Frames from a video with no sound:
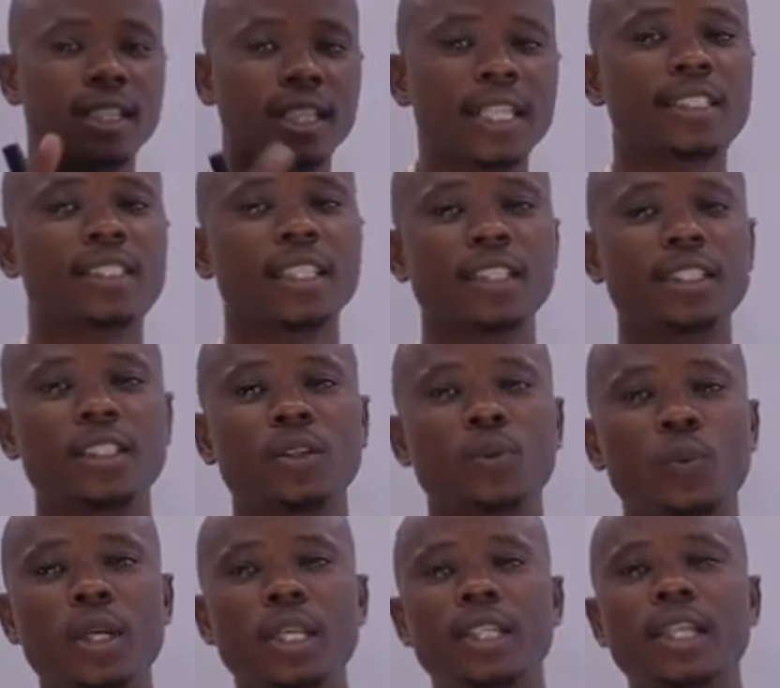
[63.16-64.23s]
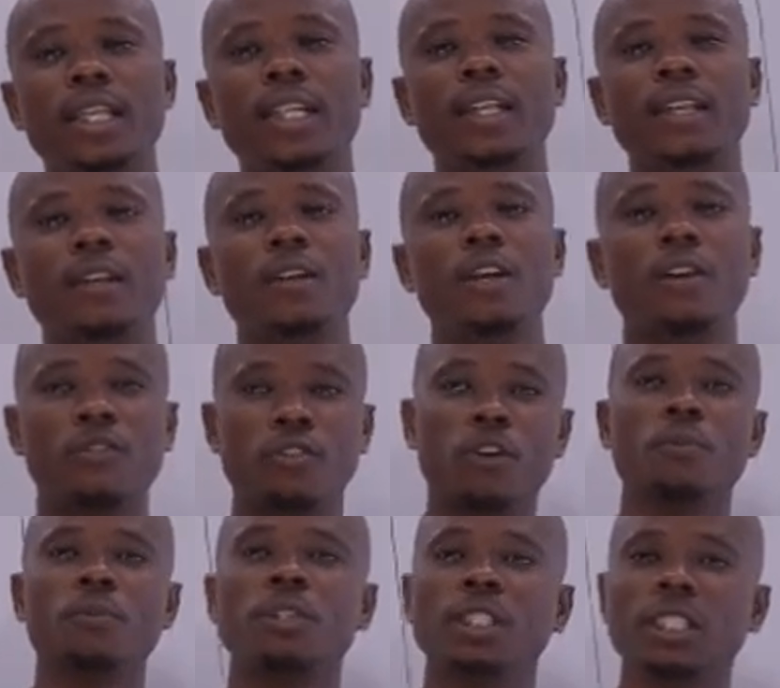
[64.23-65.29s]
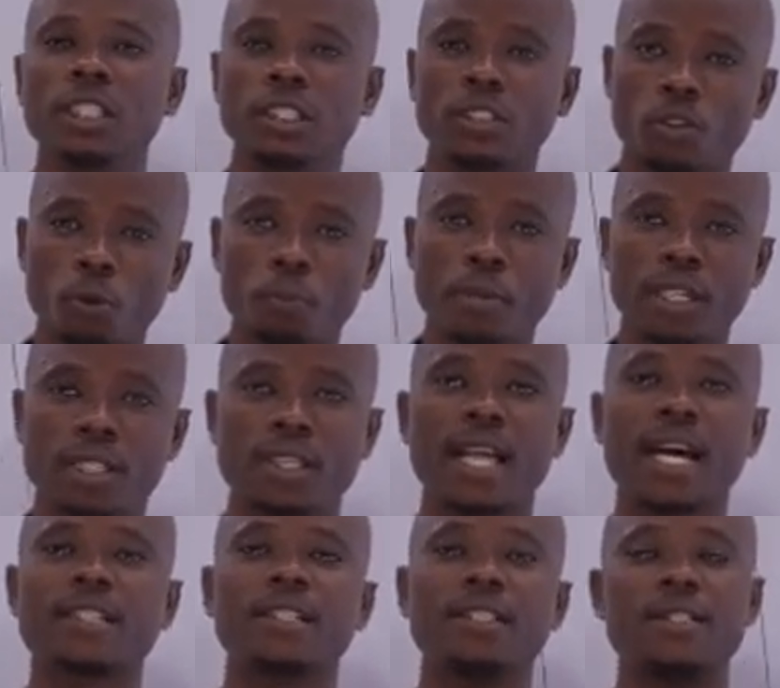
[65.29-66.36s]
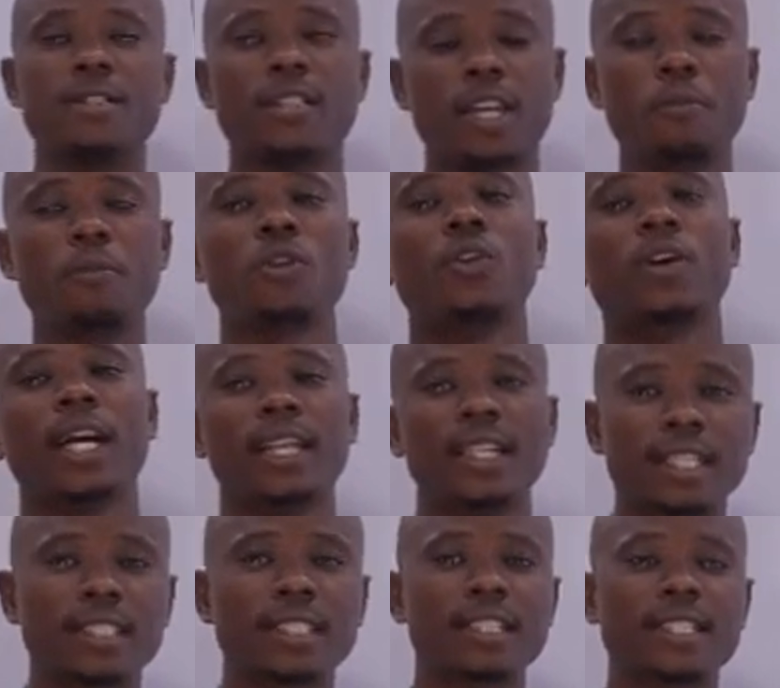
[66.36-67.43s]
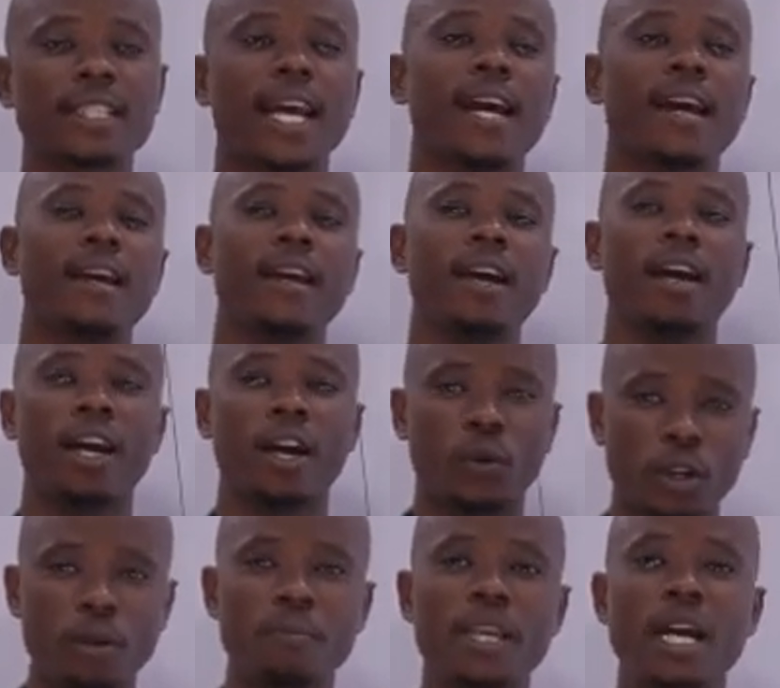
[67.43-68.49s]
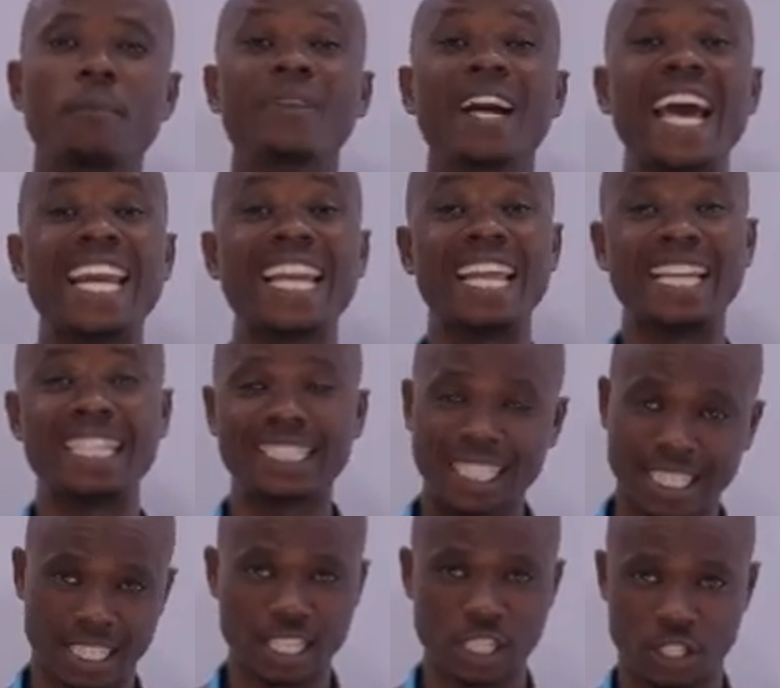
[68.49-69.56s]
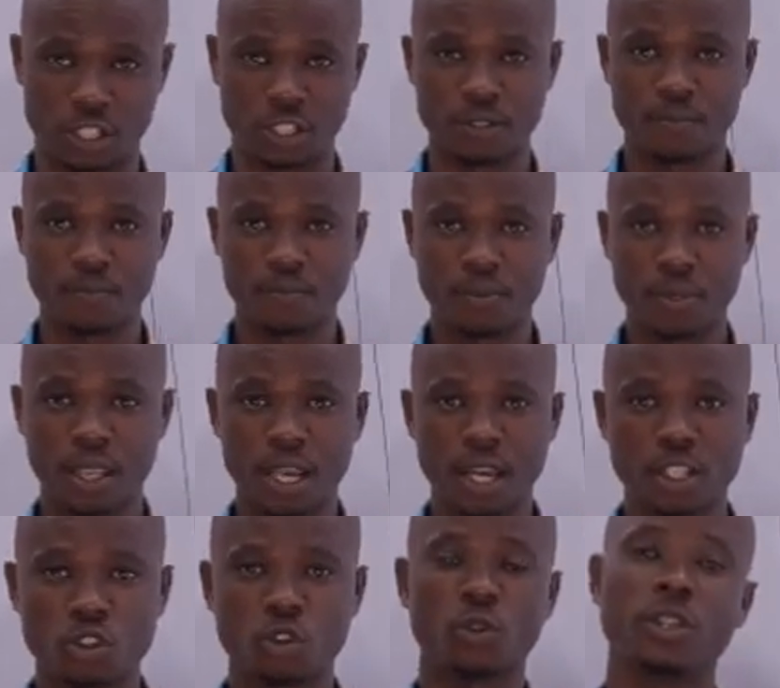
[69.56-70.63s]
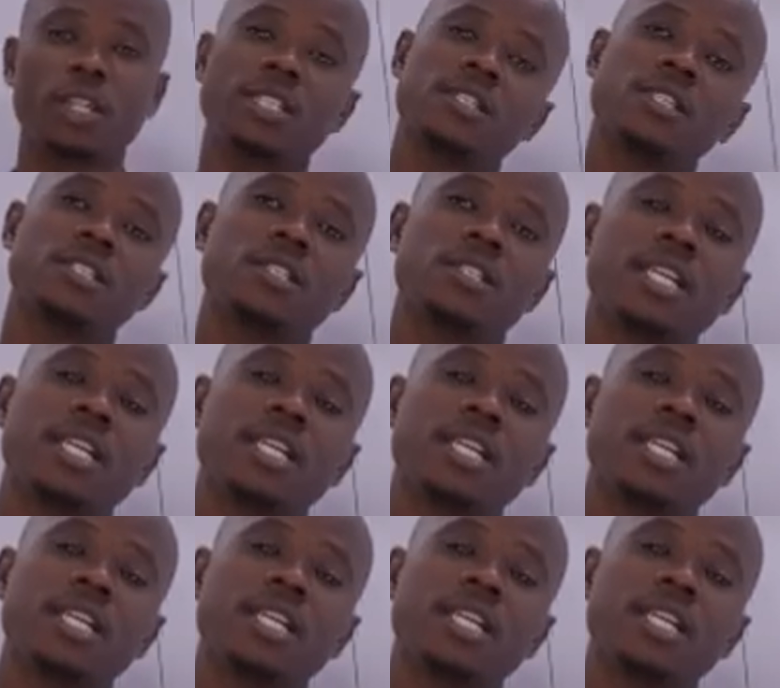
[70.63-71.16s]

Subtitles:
related with the Form 3 topics, that is chemical kinetics, equilibrium, and energetics. So this is